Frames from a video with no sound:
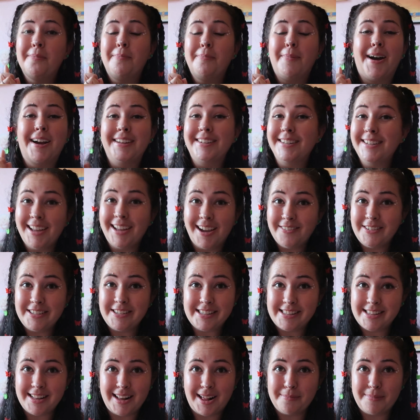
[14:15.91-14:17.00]
but I didn't have a
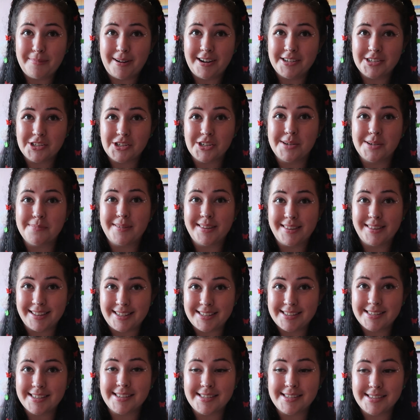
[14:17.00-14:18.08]
Disneyland Paris trip
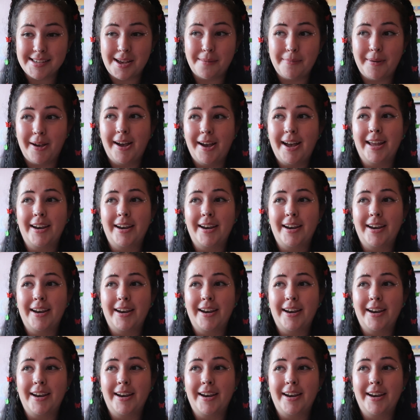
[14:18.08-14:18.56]
this summer,